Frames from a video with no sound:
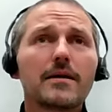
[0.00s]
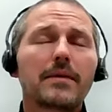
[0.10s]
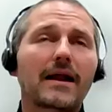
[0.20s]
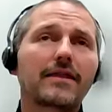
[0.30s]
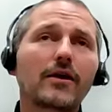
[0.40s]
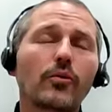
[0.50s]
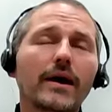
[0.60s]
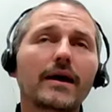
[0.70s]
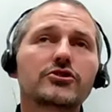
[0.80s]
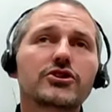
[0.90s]
But I think
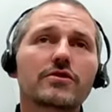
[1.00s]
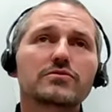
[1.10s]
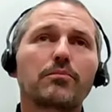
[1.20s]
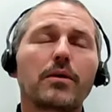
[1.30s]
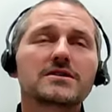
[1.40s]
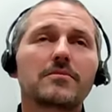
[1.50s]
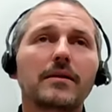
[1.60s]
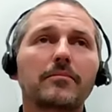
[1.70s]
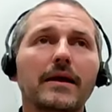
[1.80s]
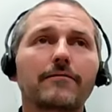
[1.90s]
where insurers will possibly
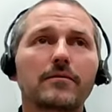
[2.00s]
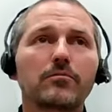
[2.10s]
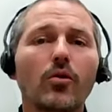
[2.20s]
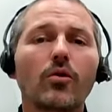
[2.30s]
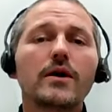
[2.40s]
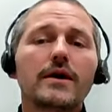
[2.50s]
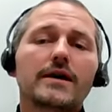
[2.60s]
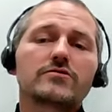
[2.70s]
benefit more is,